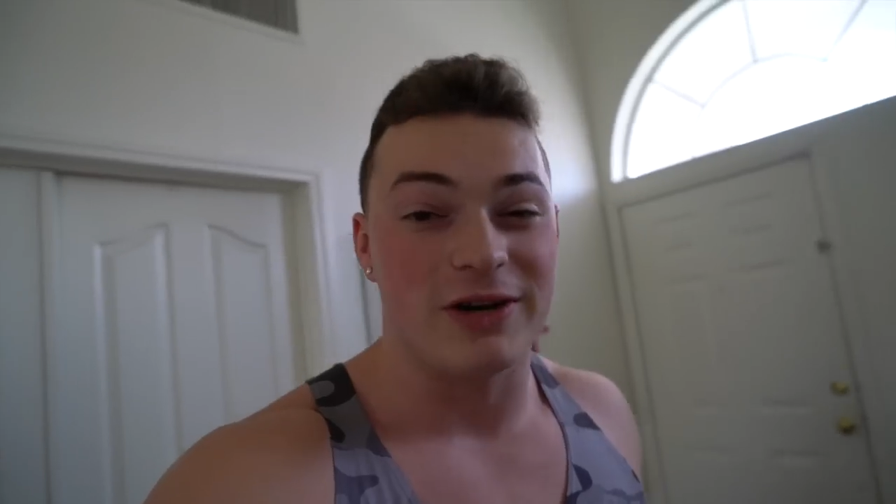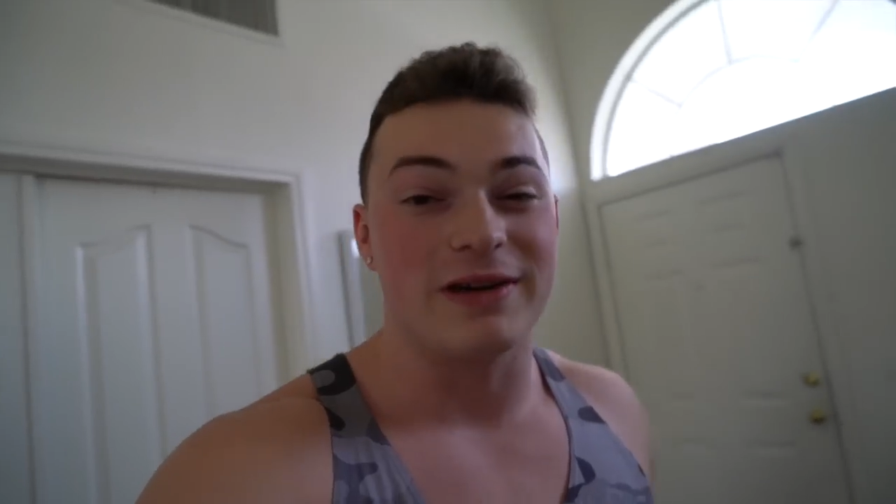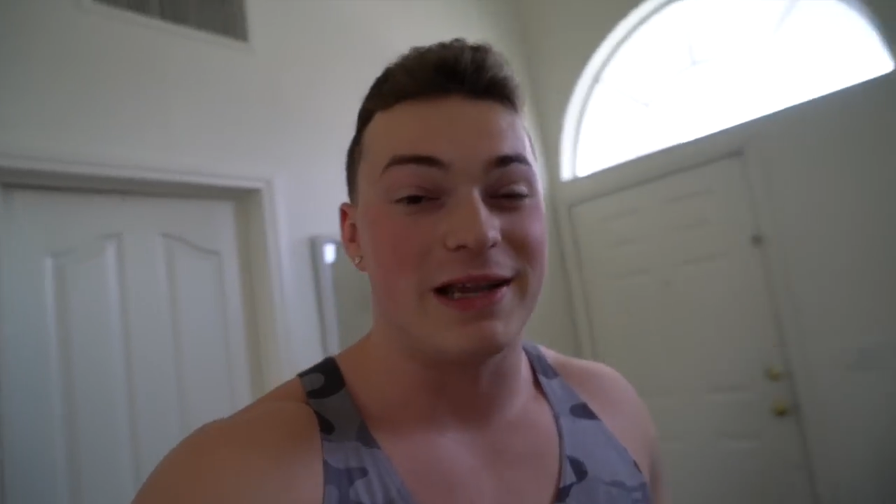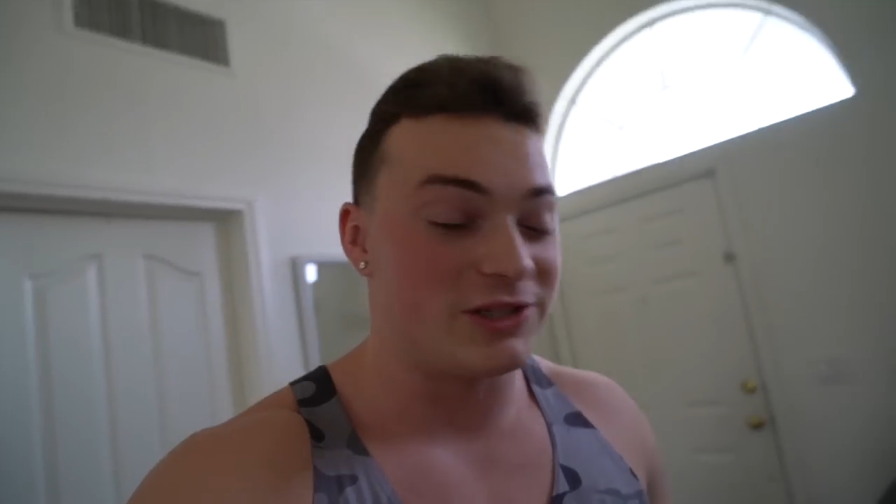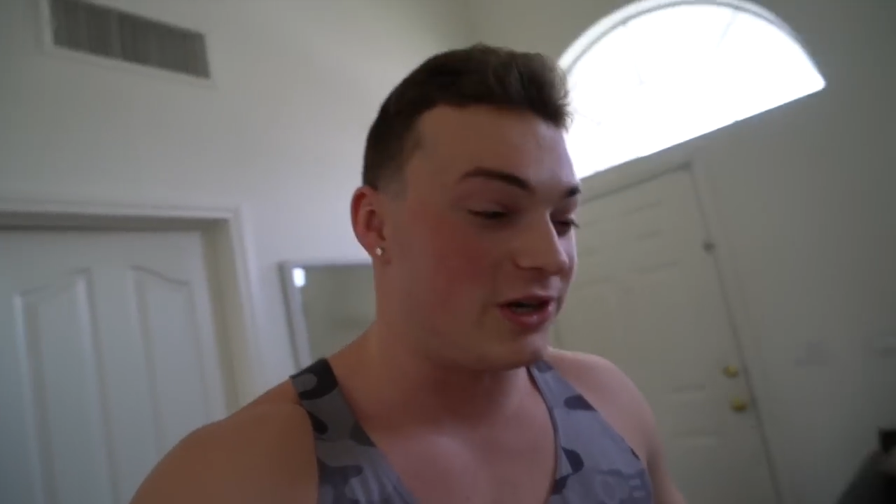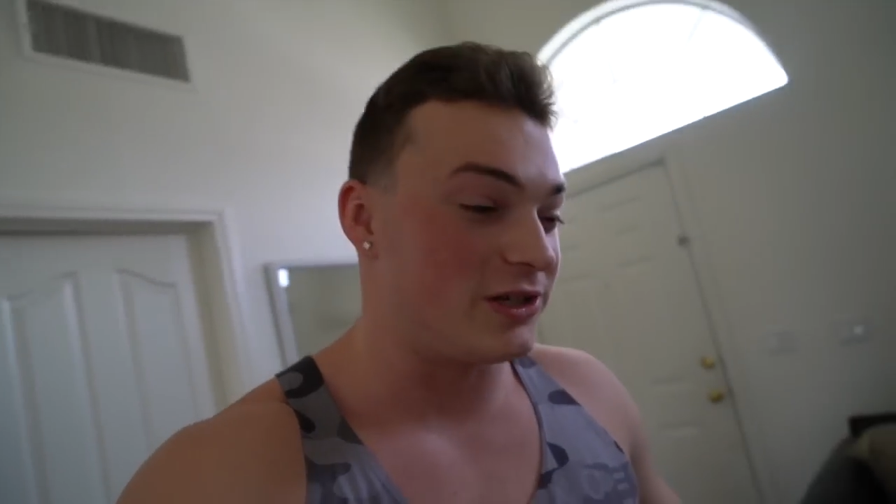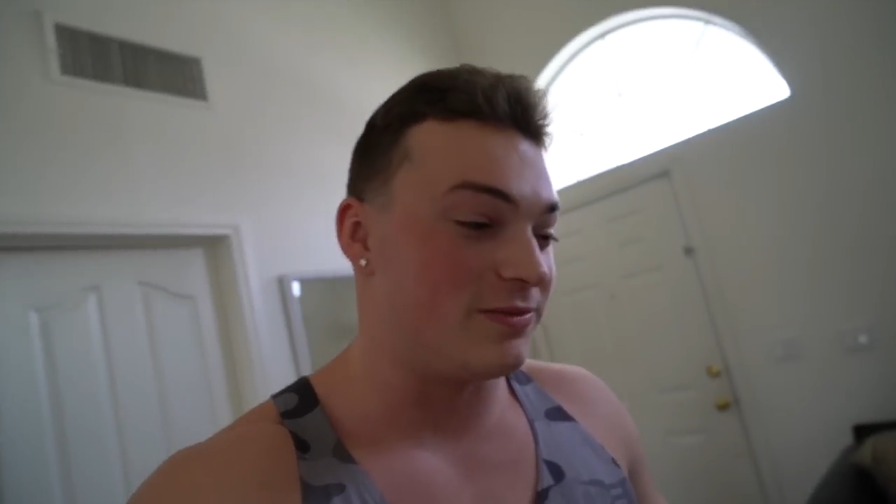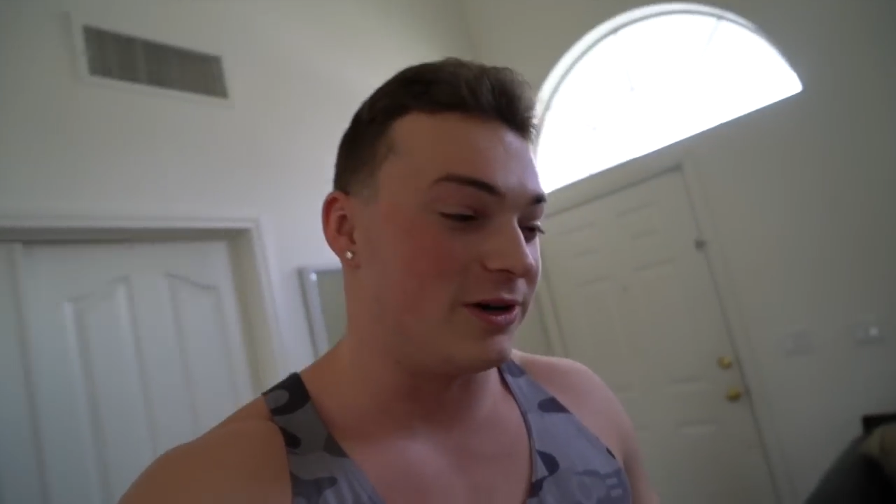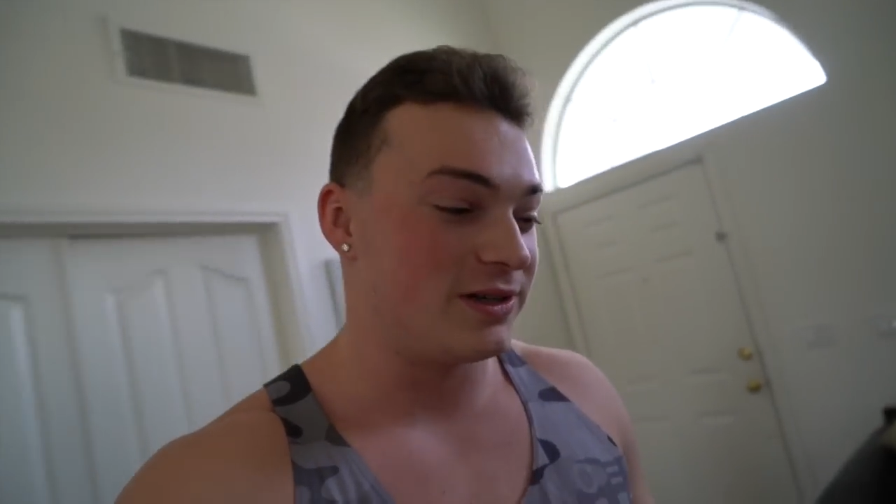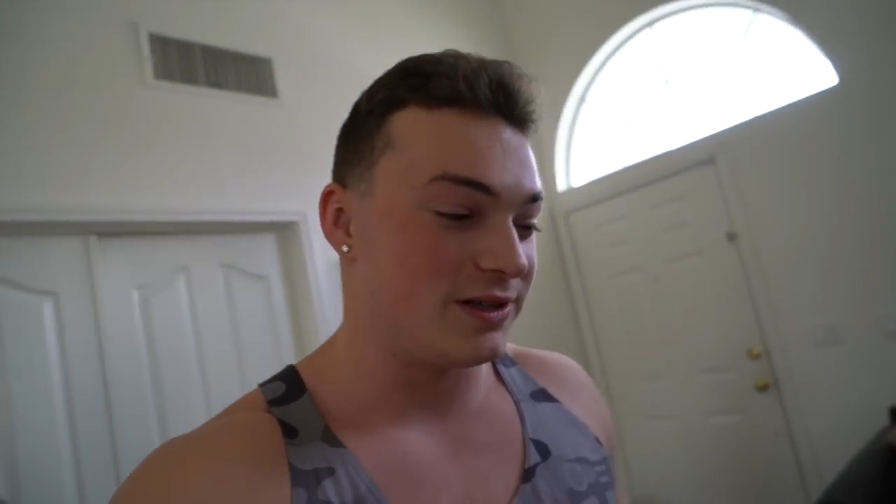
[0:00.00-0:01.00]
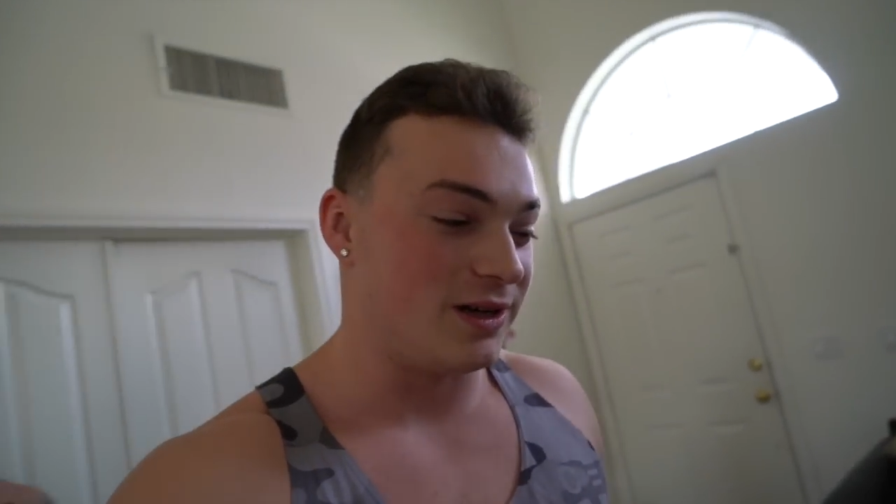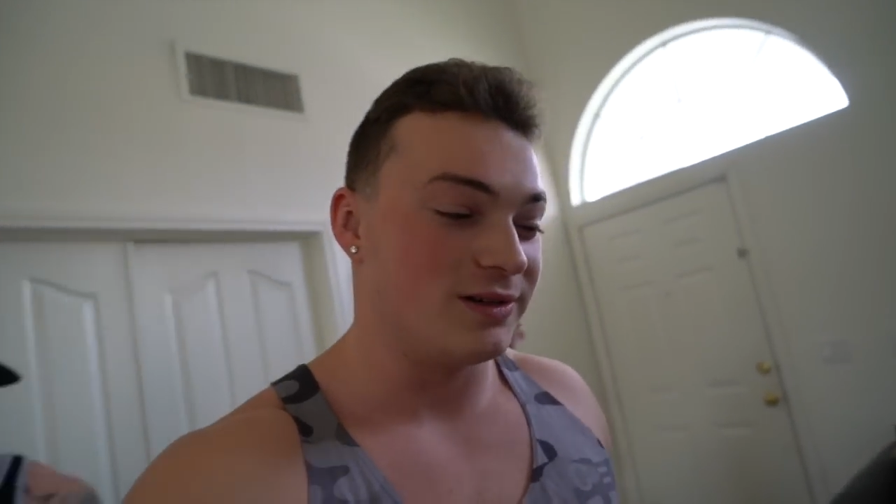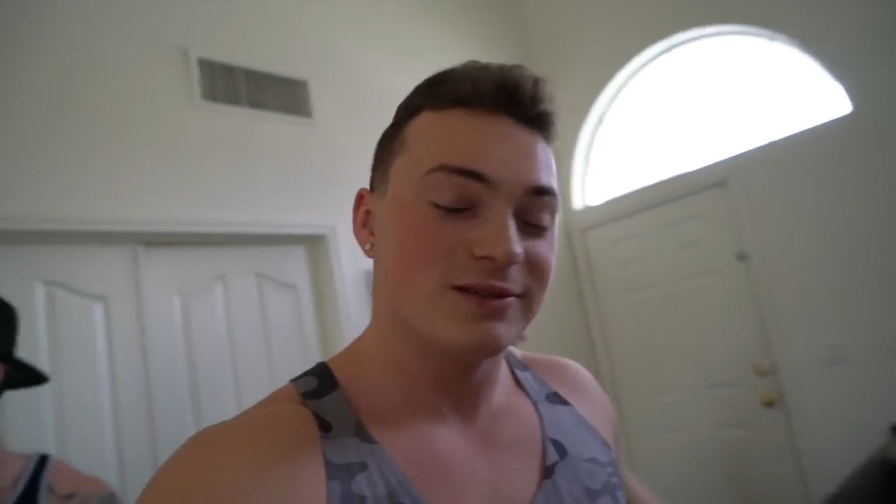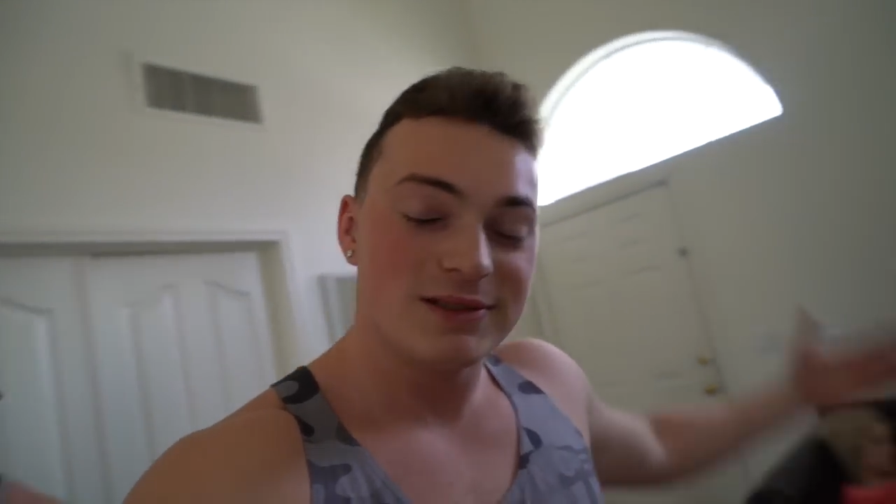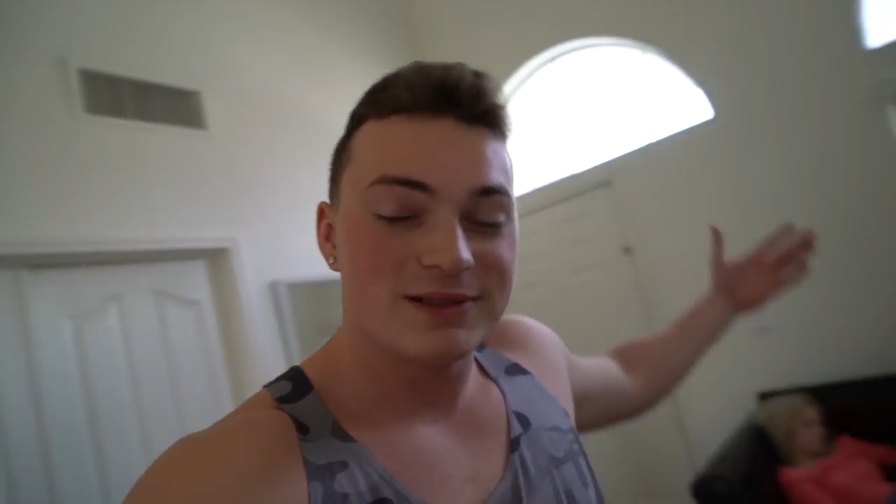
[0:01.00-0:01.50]
starting to get stretch marks,
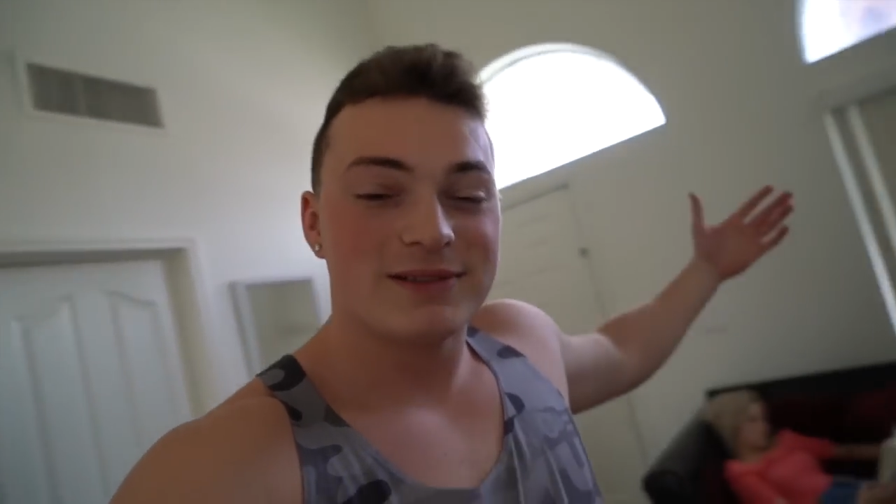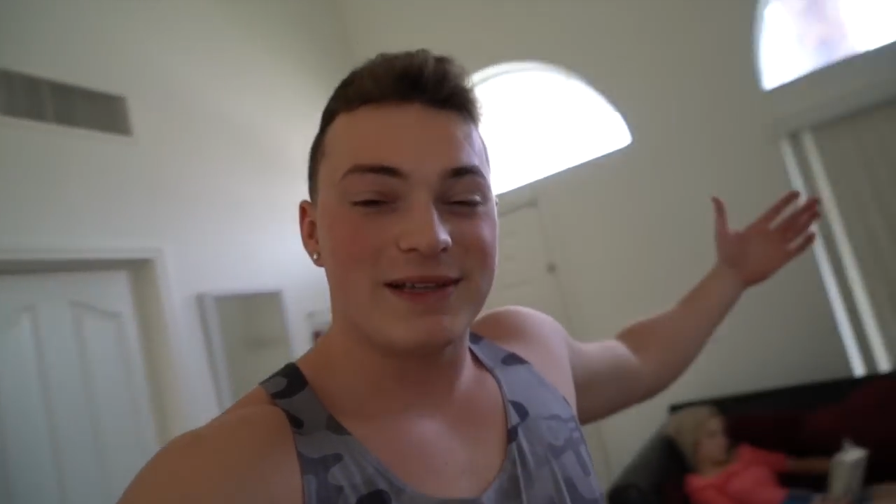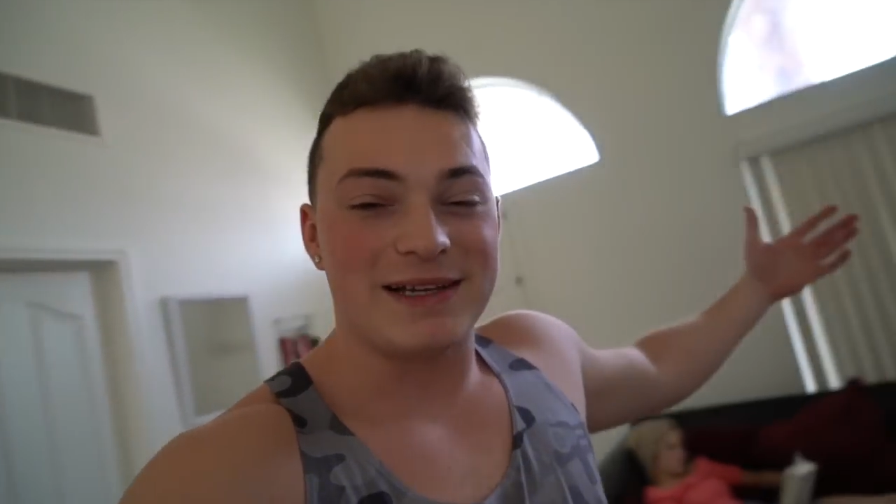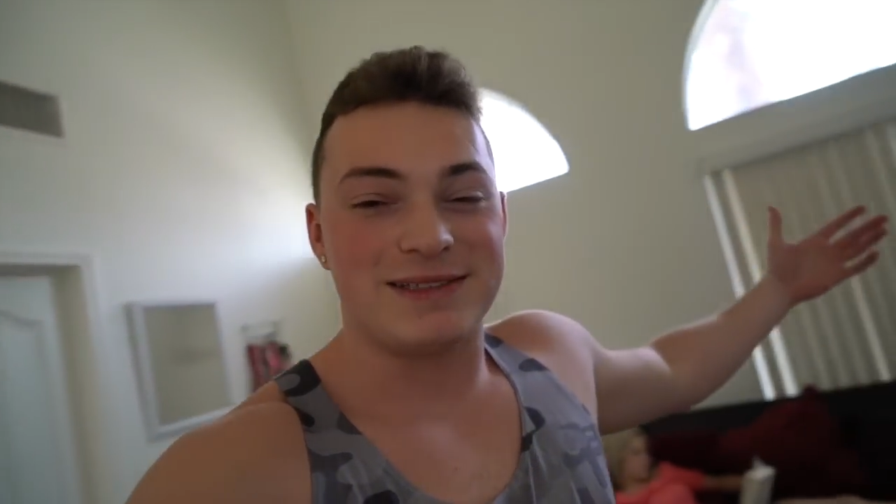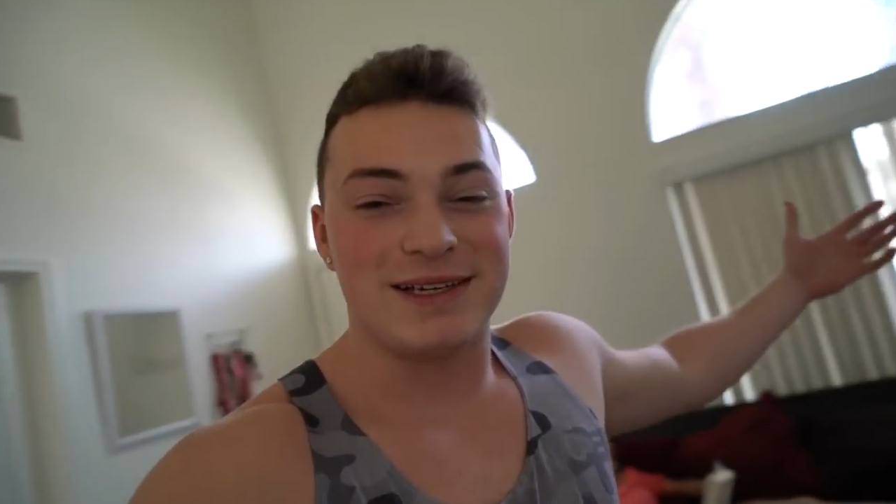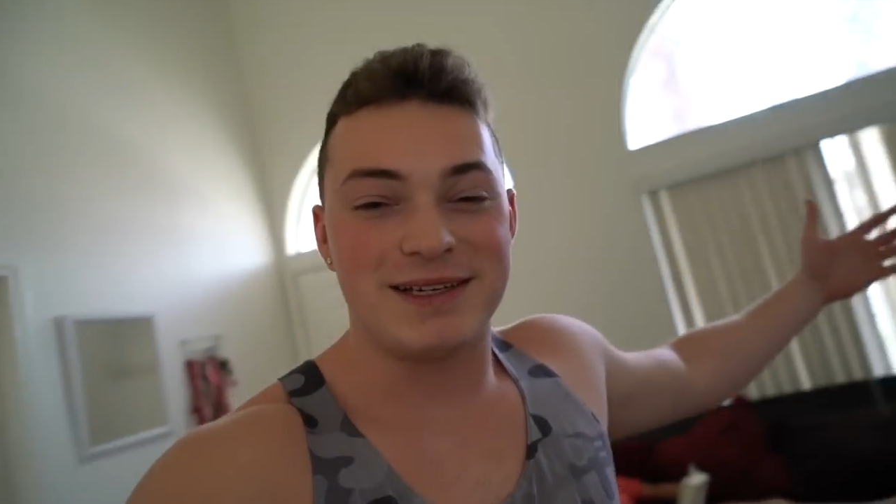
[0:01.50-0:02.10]
so that's